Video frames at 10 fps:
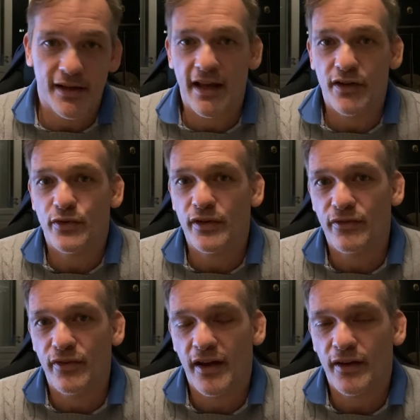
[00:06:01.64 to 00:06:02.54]
catering
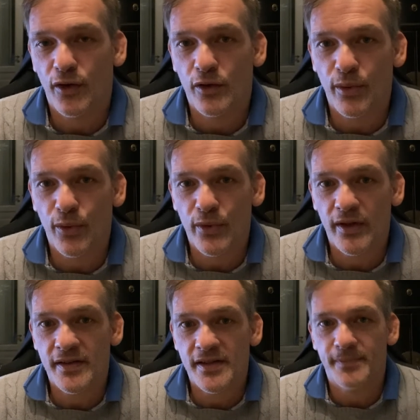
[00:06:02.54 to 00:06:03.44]
for that global
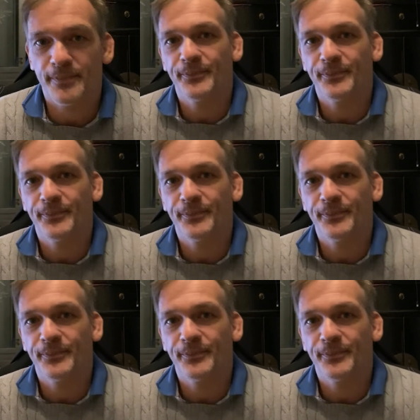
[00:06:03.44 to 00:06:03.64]
audience.